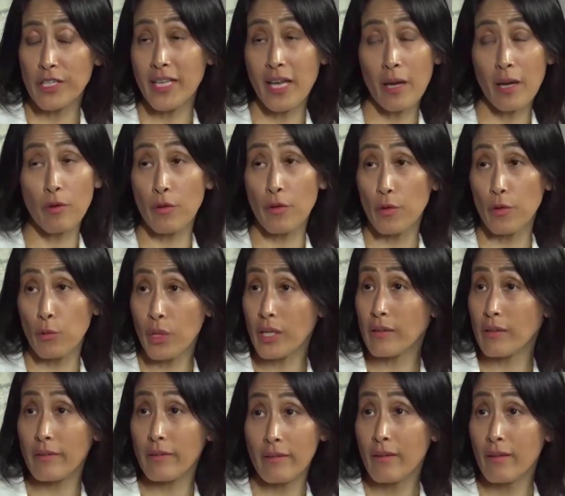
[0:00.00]
For example, the
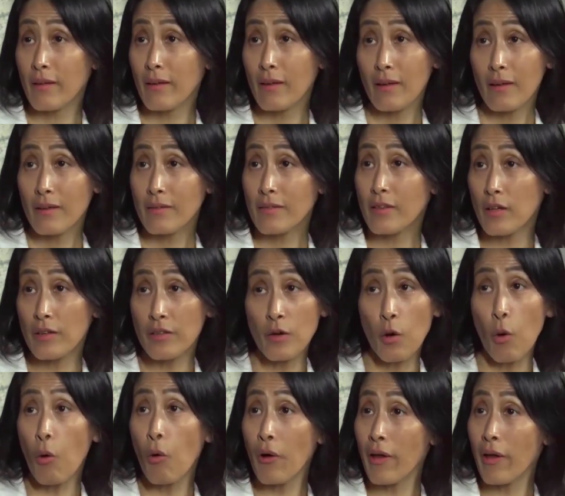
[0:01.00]
wheat, the
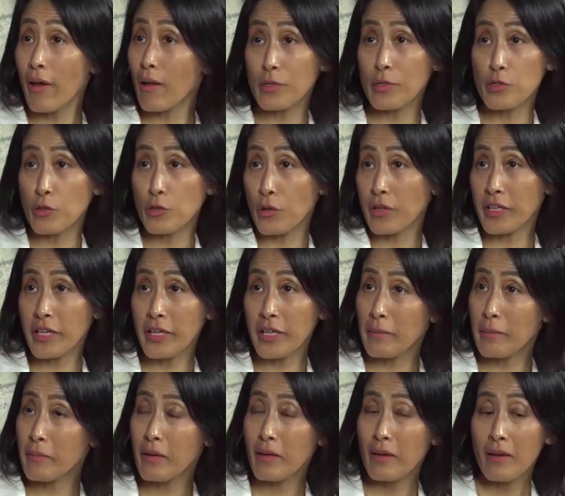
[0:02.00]
the oil,
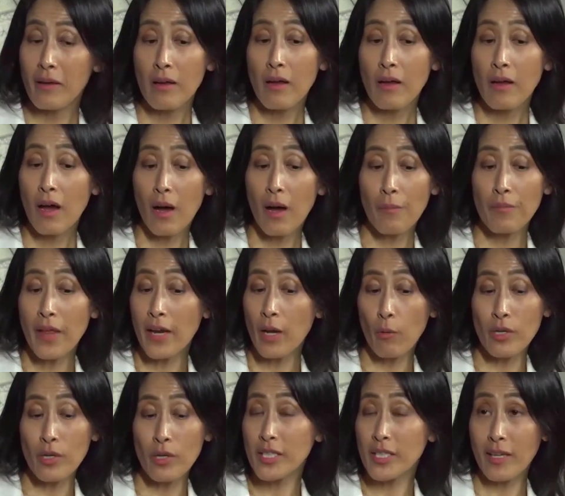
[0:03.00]
petroleum um,
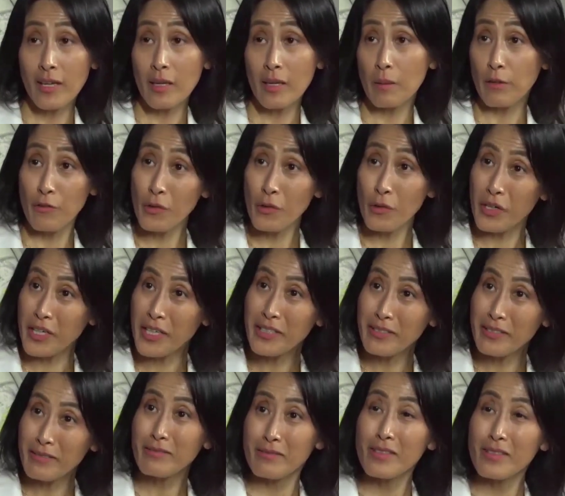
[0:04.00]
that it wasn't getting
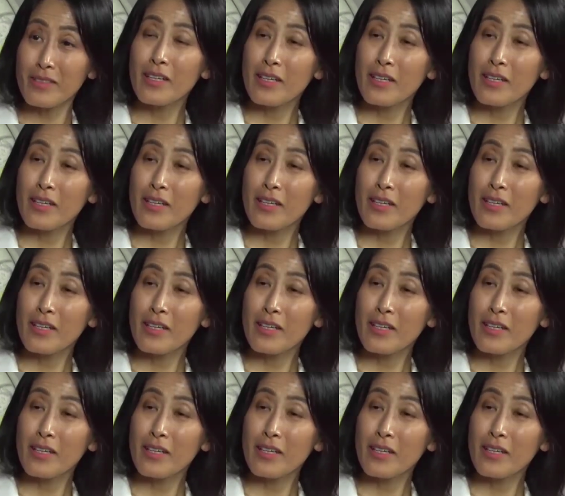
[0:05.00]
before.